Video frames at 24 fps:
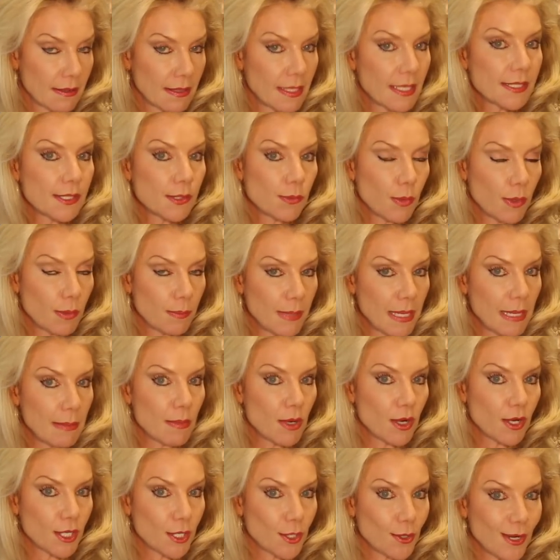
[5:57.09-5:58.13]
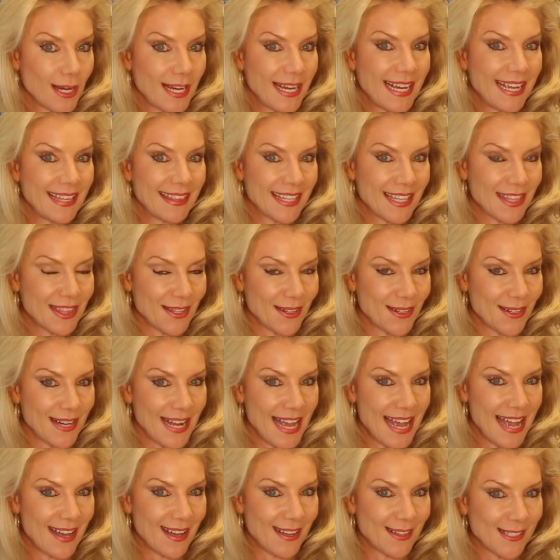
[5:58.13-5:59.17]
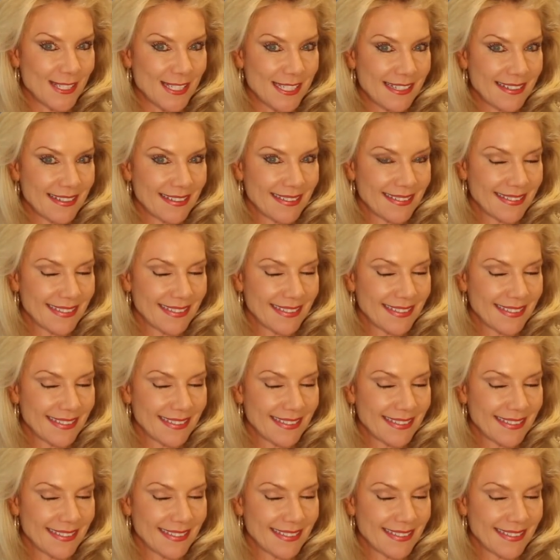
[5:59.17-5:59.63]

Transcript: This will be Mercury in the third house.